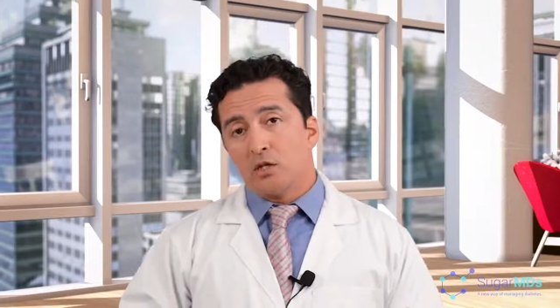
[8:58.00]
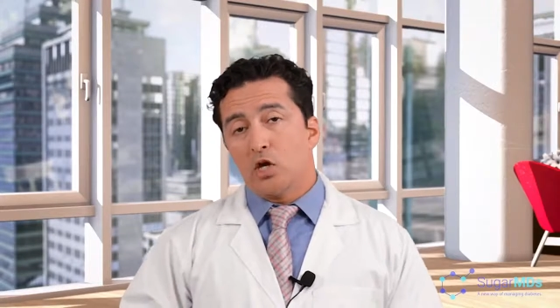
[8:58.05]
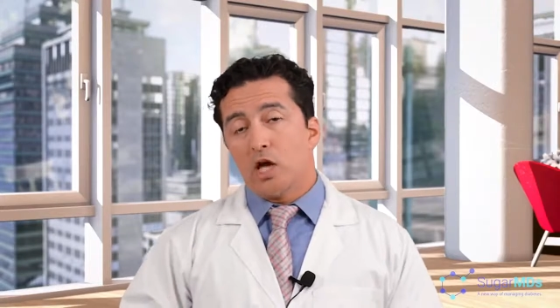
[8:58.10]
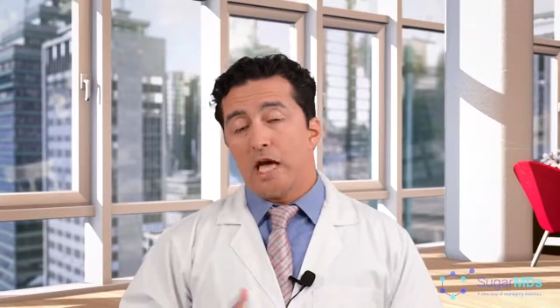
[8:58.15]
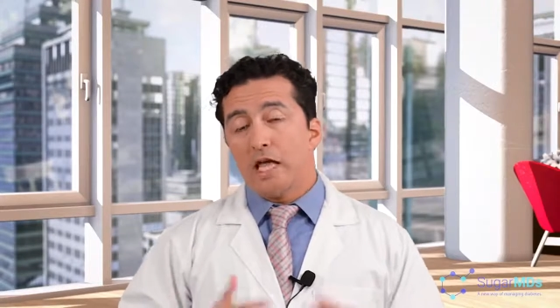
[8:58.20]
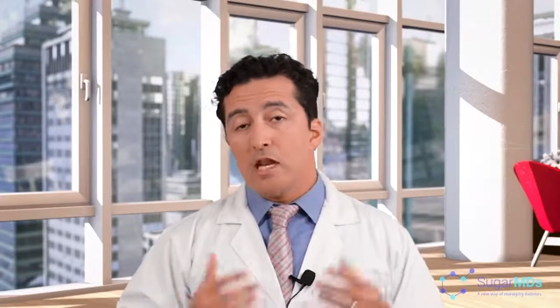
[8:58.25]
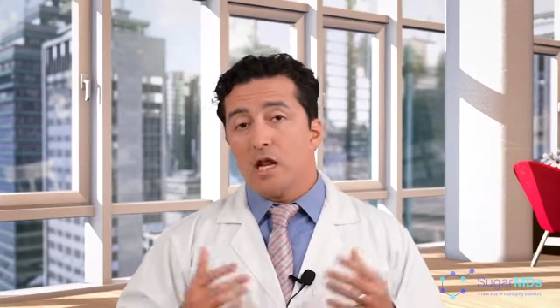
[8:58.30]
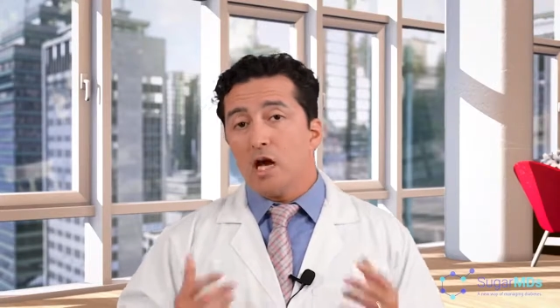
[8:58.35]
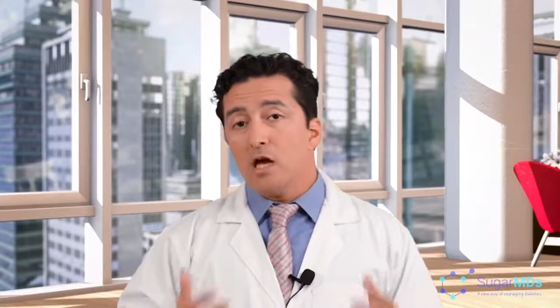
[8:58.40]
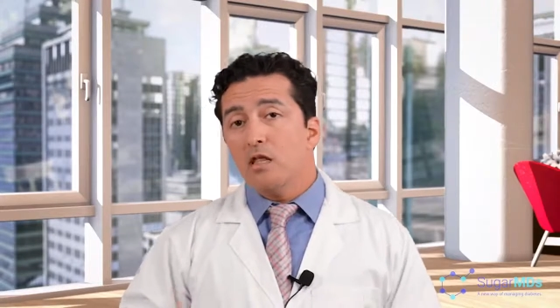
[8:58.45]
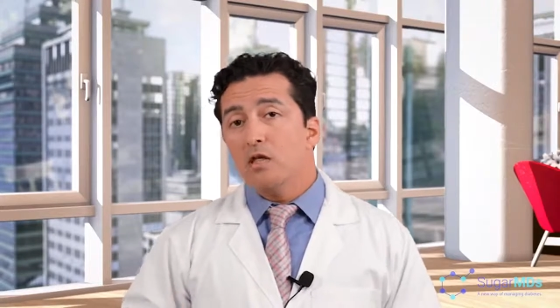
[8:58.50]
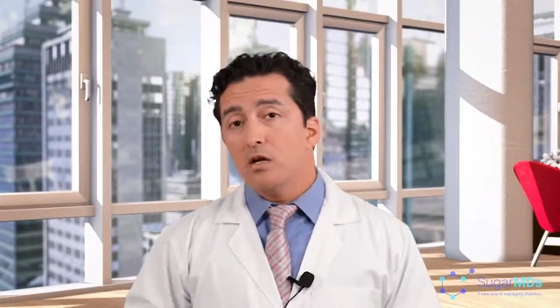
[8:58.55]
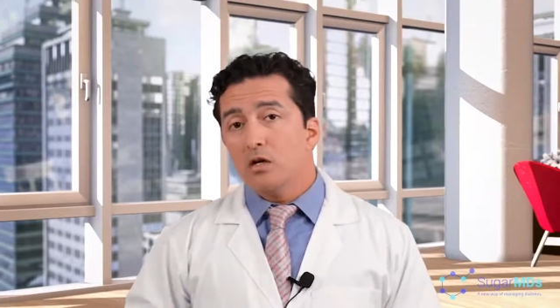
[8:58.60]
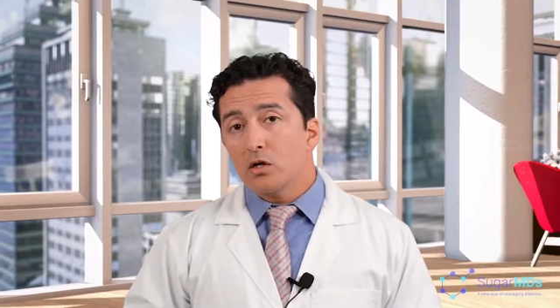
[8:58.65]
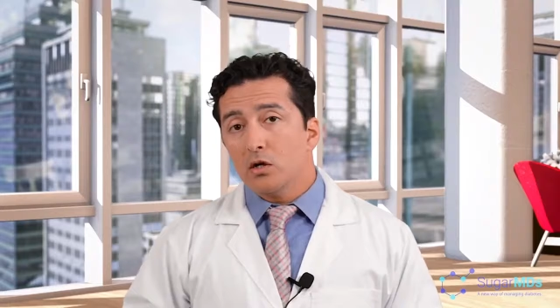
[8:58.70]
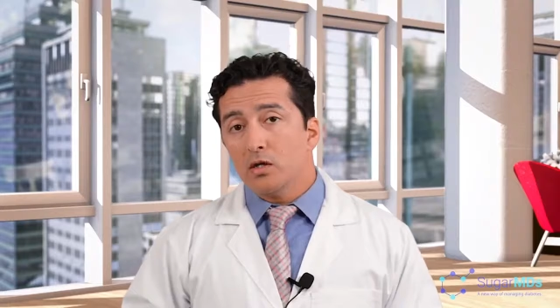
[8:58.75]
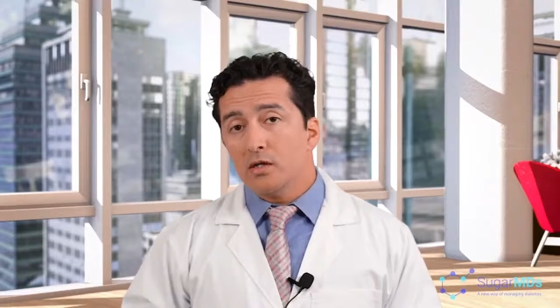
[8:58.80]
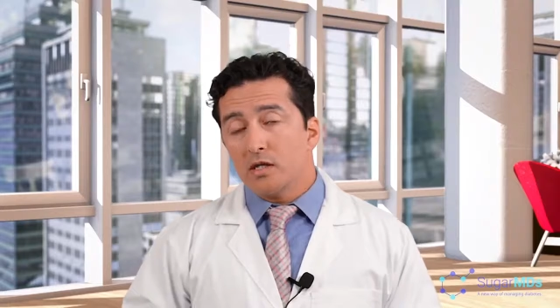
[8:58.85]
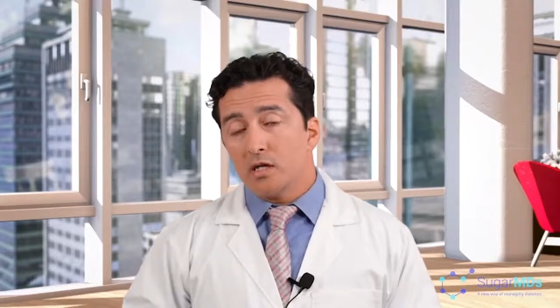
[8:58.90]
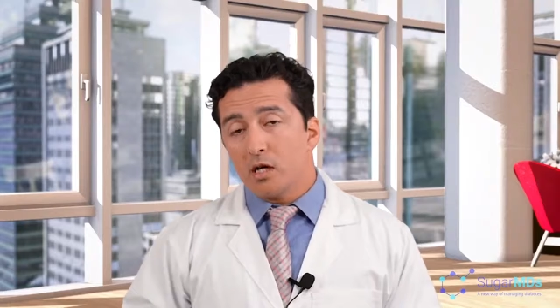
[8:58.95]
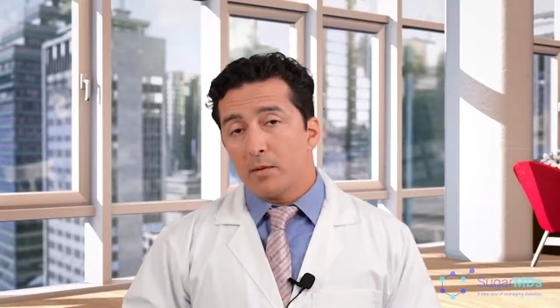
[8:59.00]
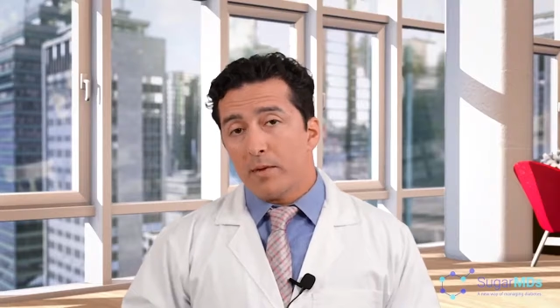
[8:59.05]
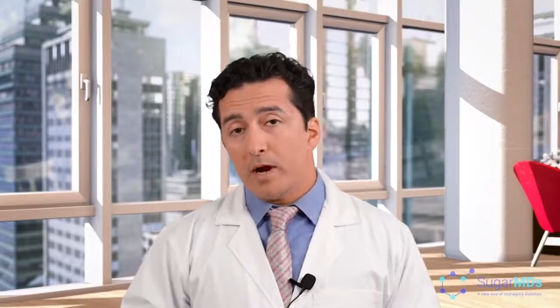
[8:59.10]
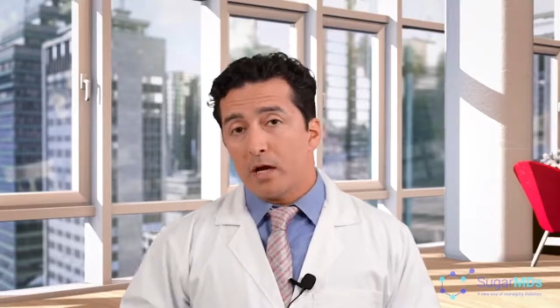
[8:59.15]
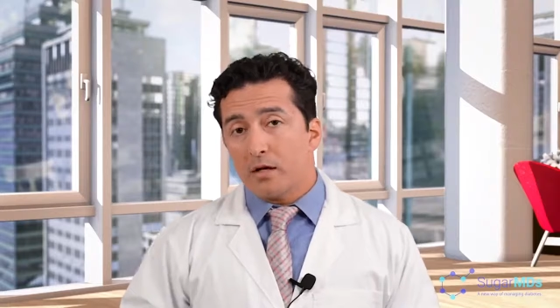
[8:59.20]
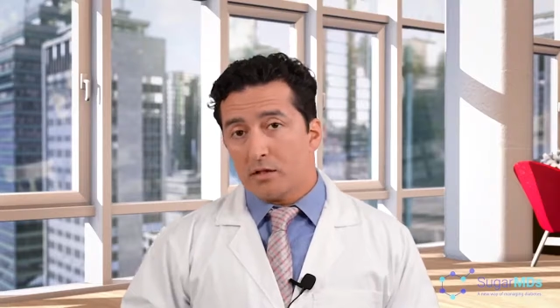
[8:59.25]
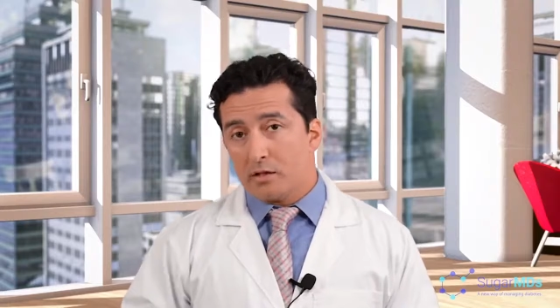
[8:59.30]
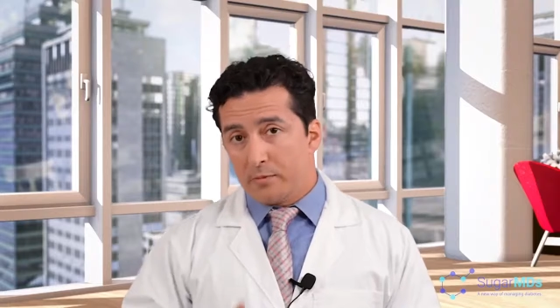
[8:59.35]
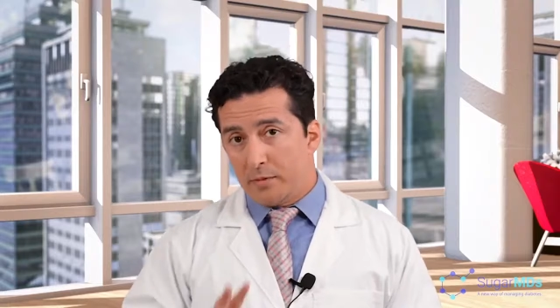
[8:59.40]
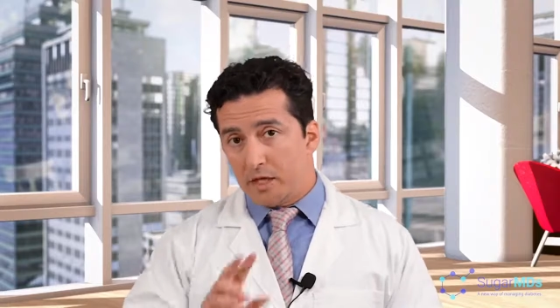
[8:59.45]
Now, another good thing
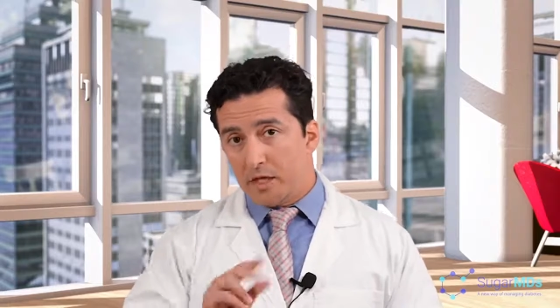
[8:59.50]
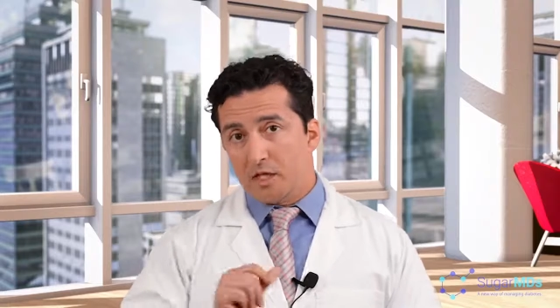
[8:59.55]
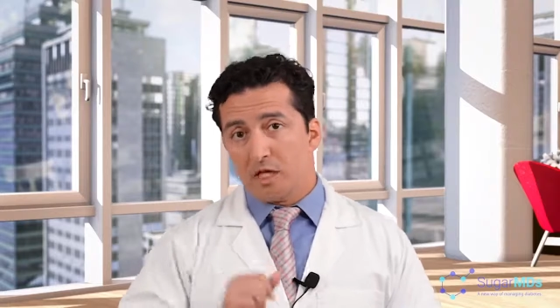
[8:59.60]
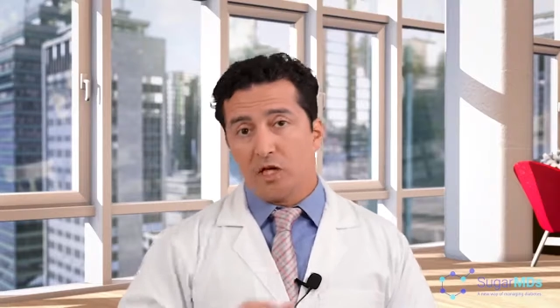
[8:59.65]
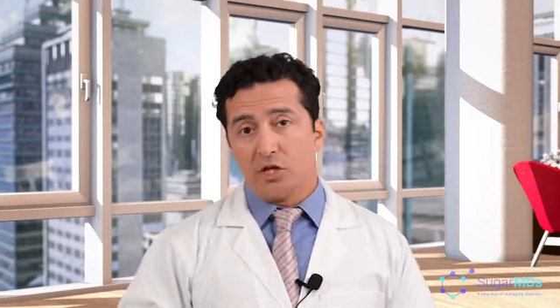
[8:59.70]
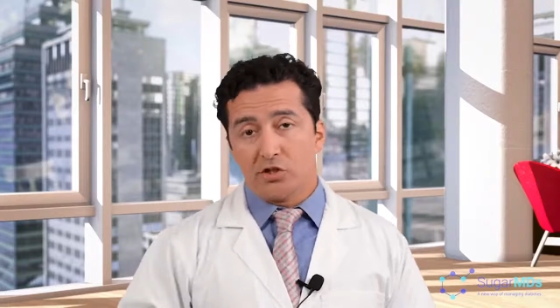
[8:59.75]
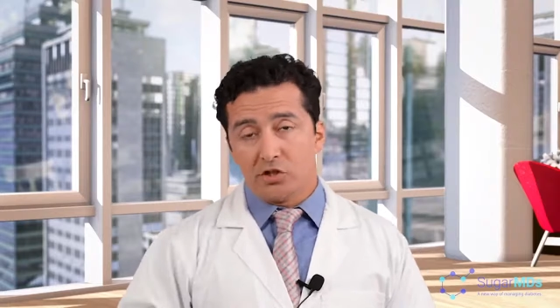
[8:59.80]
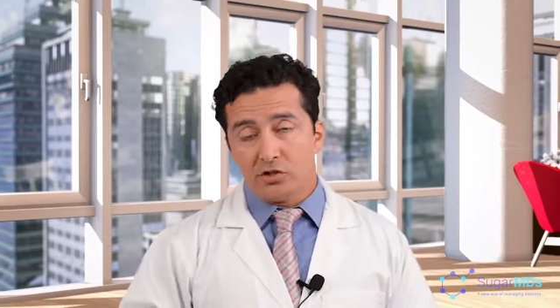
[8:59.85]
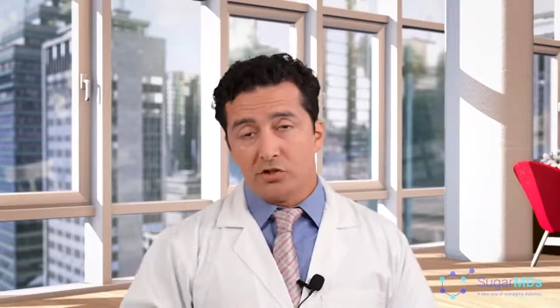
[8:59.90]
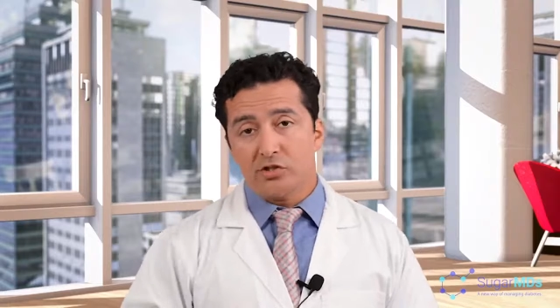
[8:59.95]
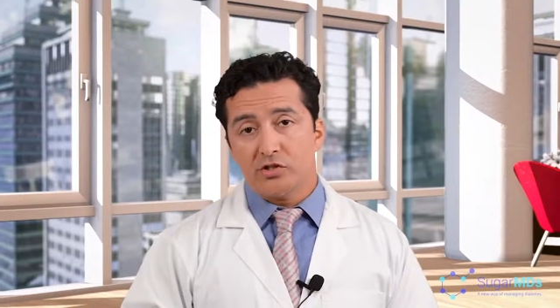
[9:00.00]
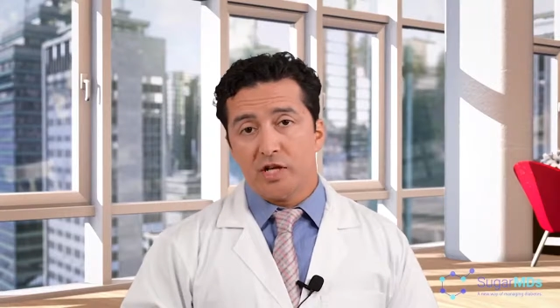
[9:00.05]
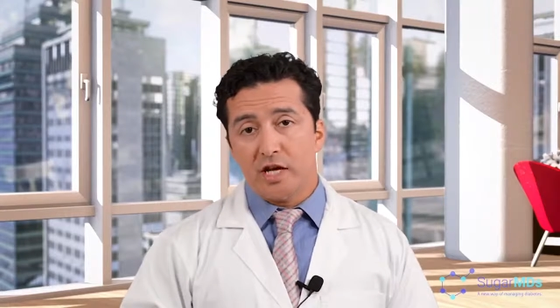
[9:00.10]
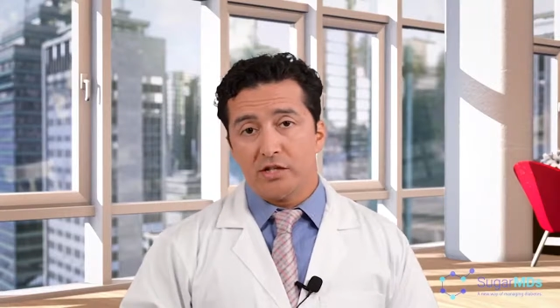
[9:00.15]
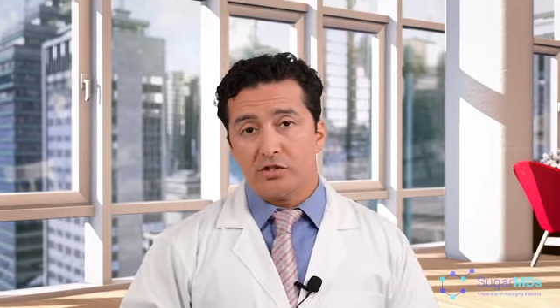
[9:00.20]
about these medications,